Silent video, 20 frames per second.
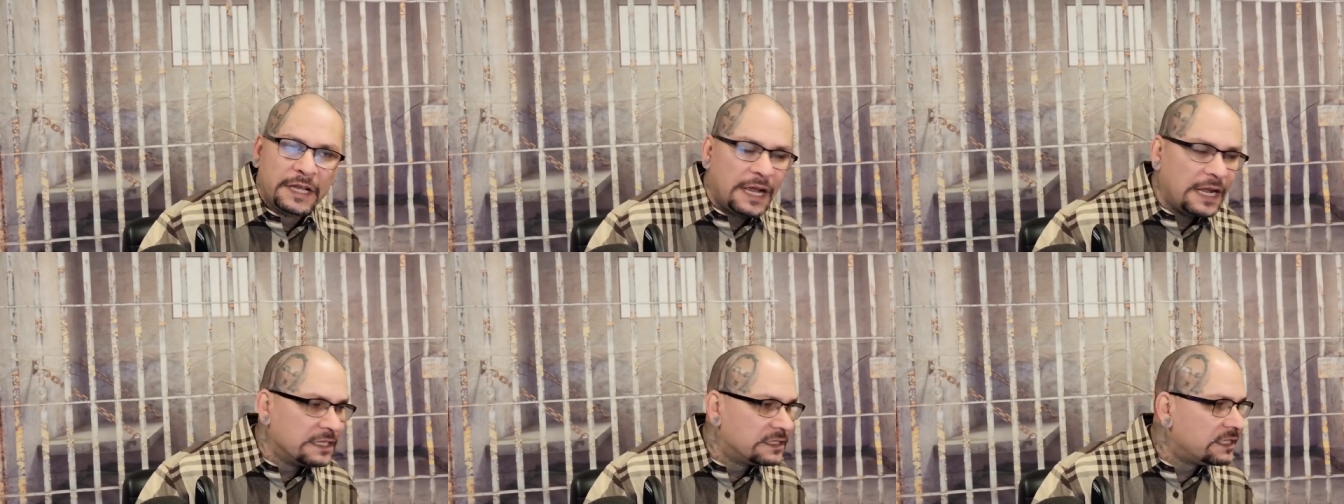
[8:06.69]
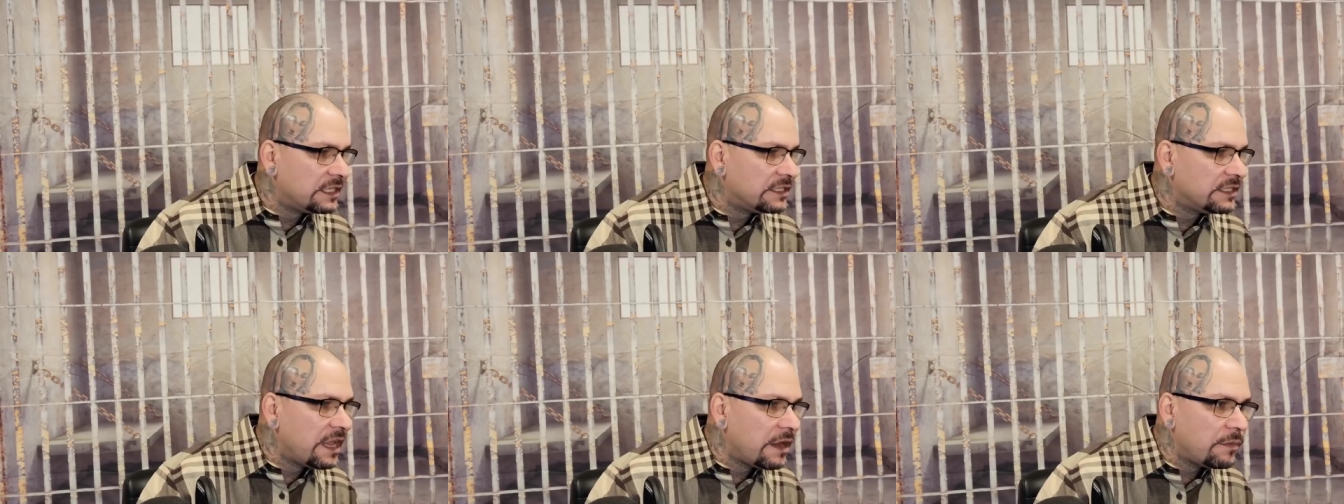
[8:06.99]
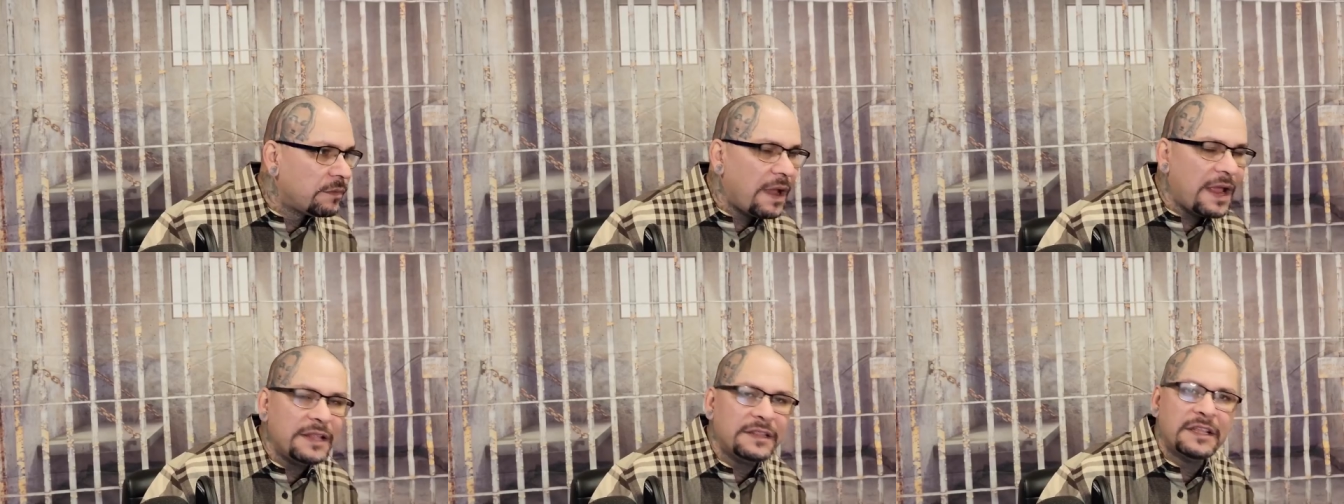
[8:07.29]
I said, is
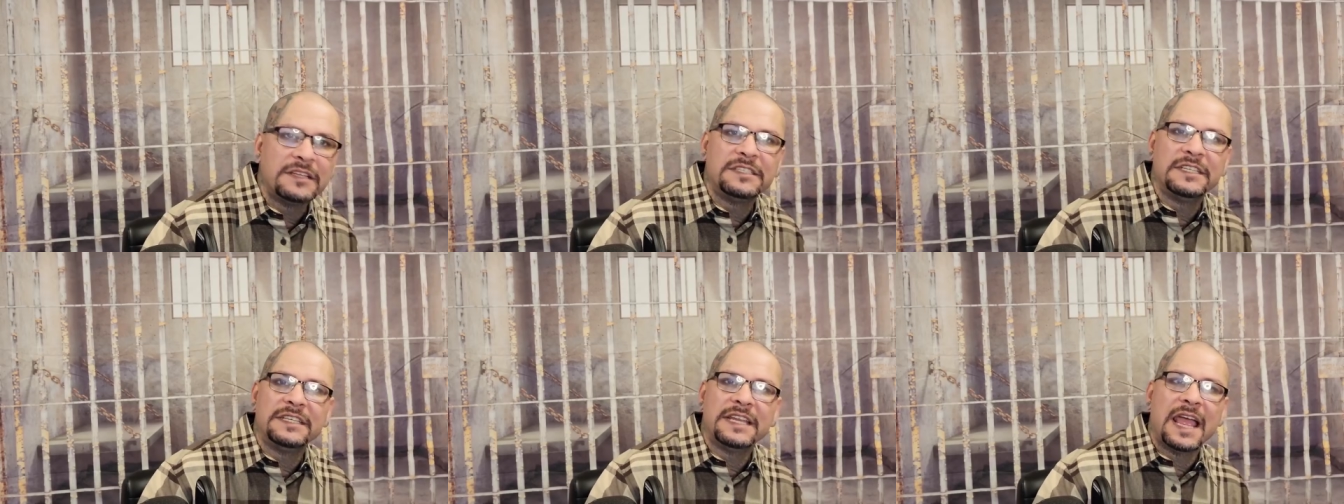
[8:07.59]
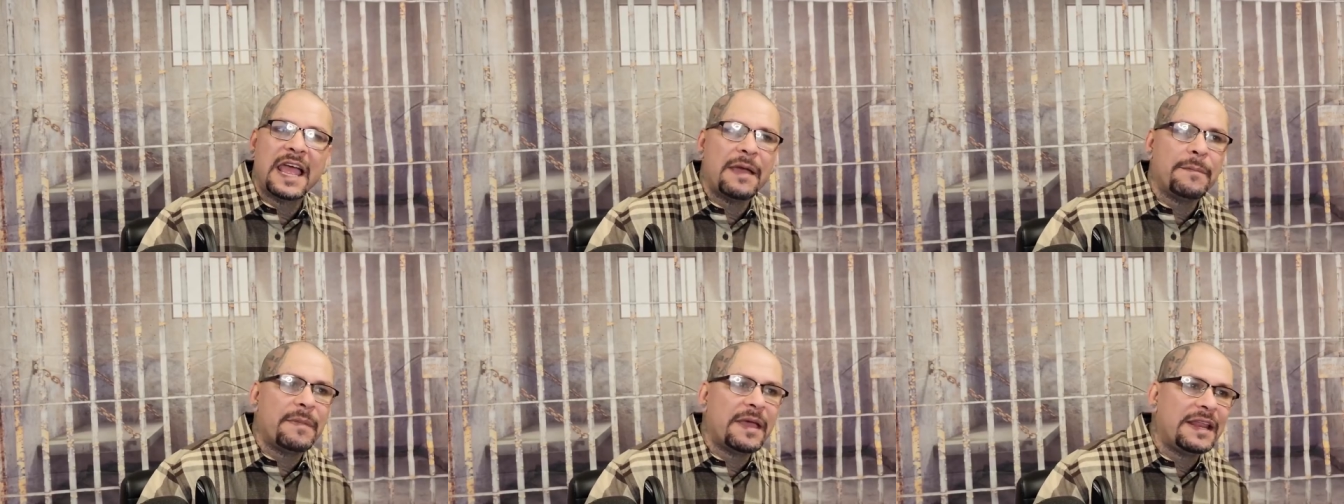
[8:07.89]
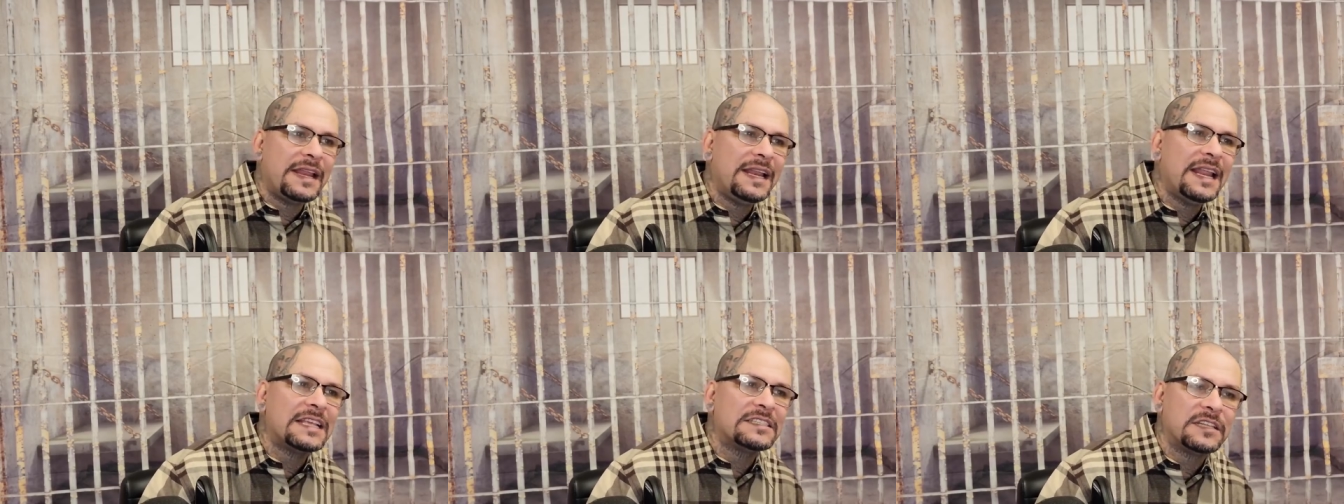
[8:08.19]
that right? They said, yeah,
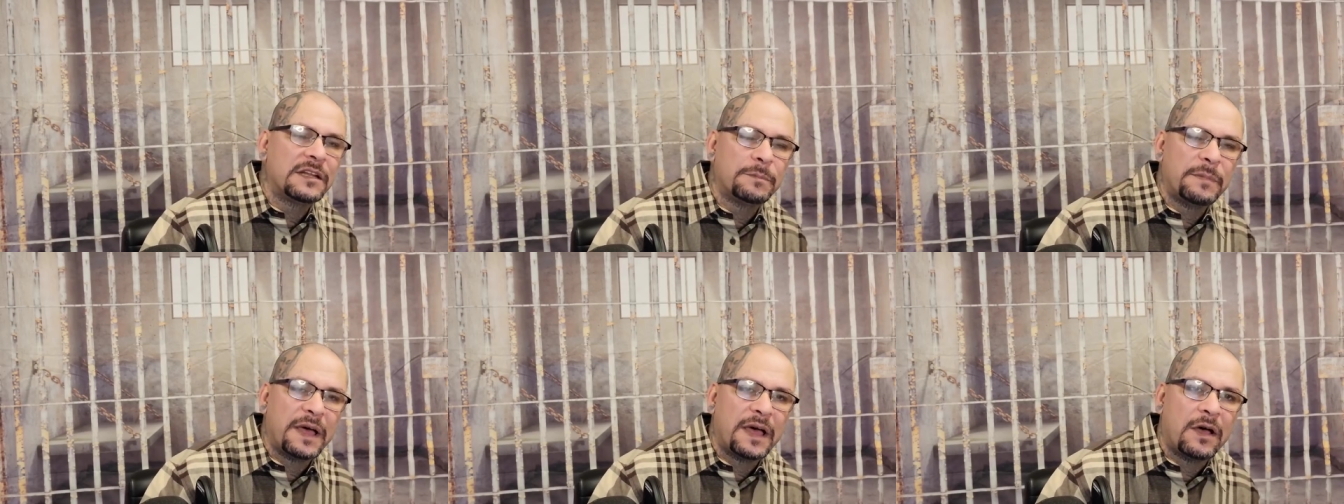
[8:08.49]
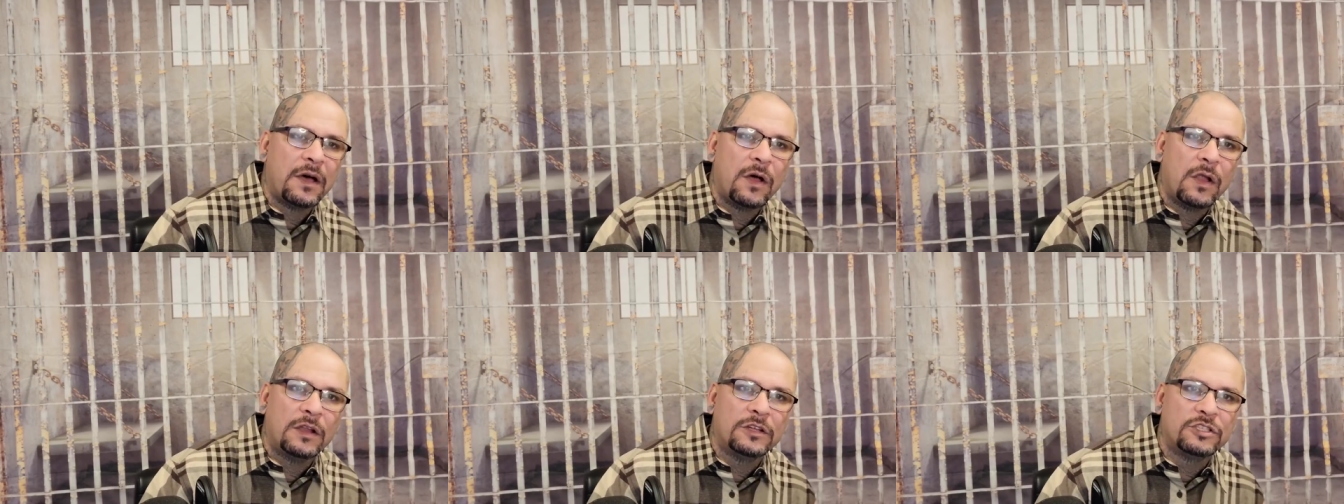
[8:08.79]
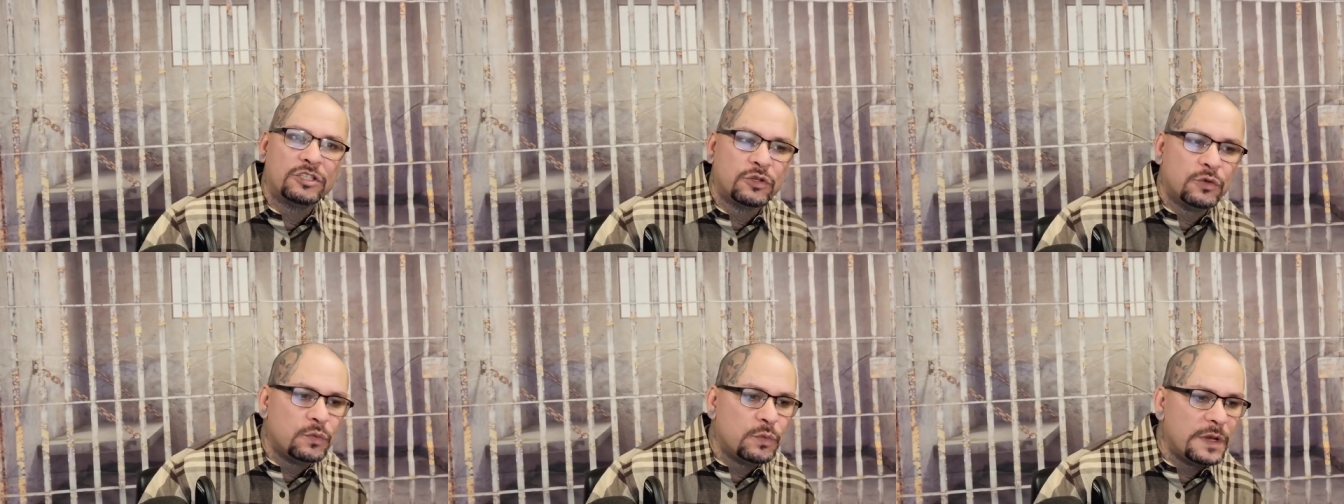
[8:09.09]
man, he lasted about all
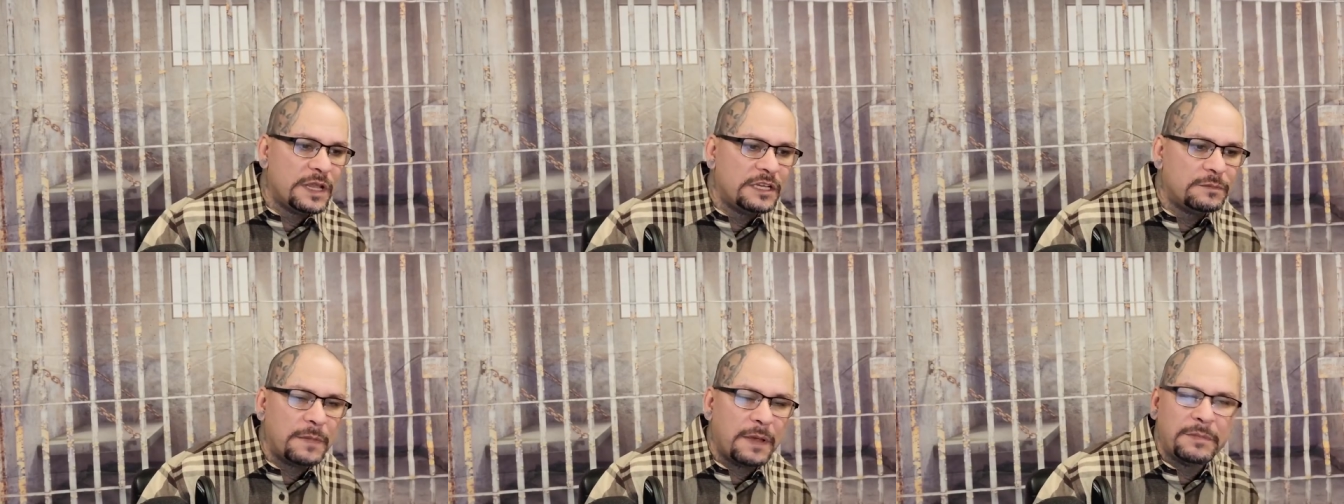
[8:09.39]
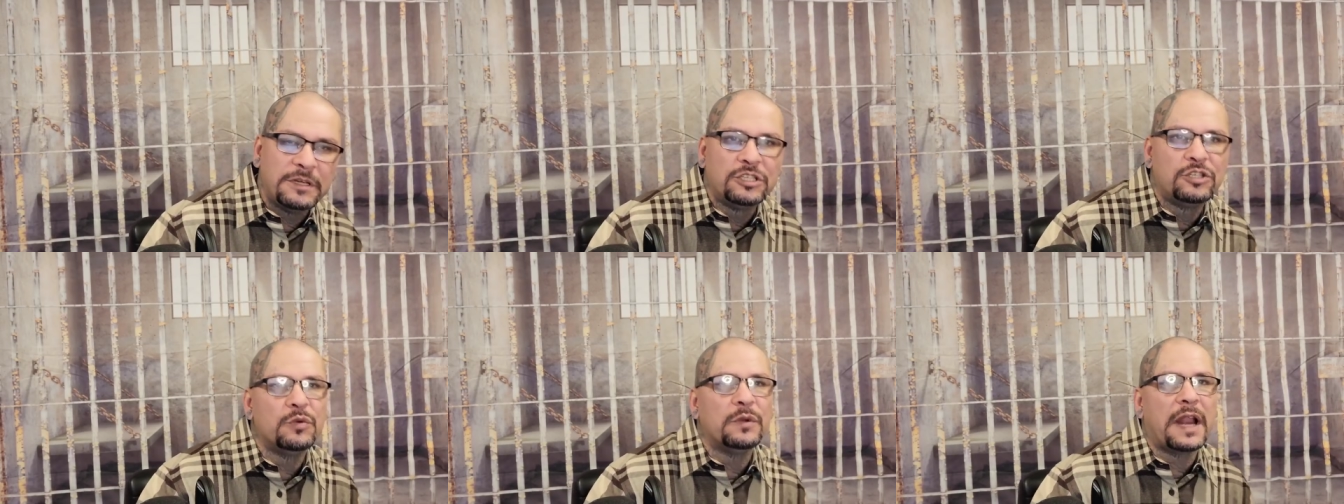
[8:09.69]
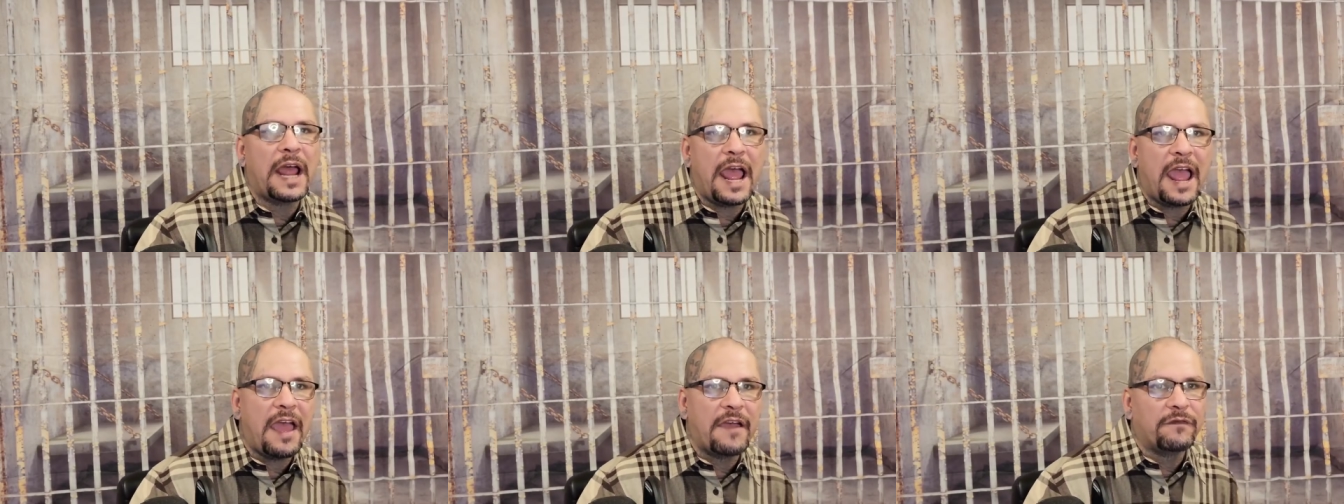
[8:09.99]
of two weeks, maybe two
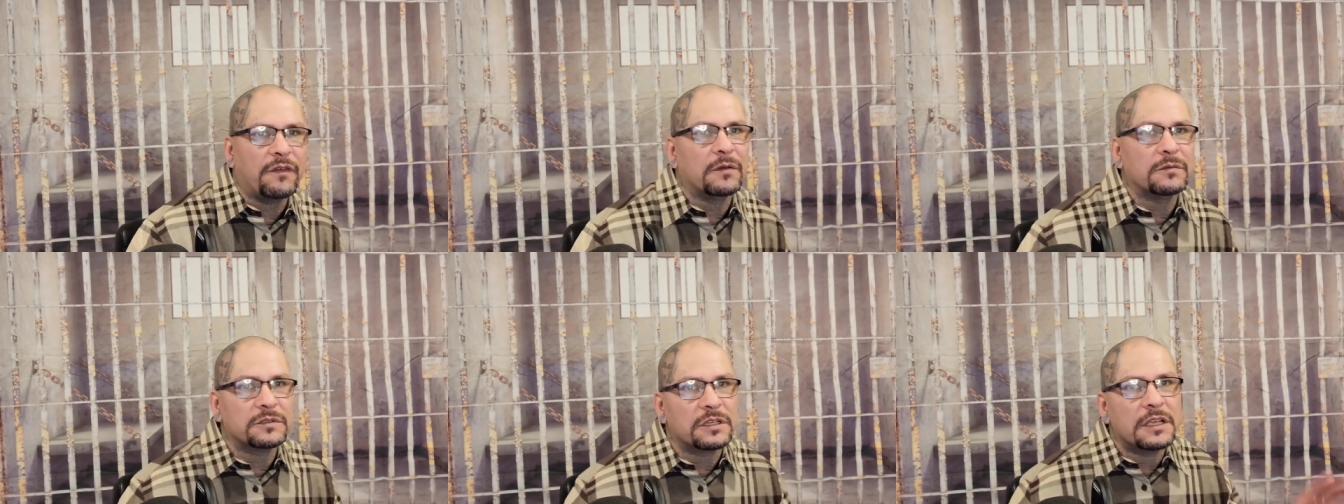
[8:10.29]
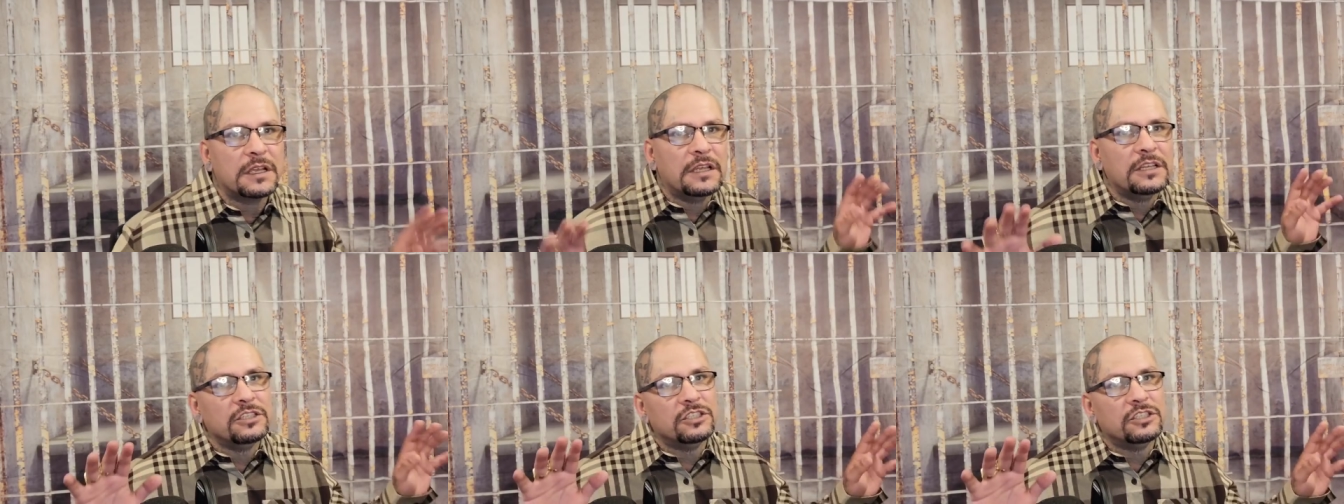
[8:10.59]
and a half, humps,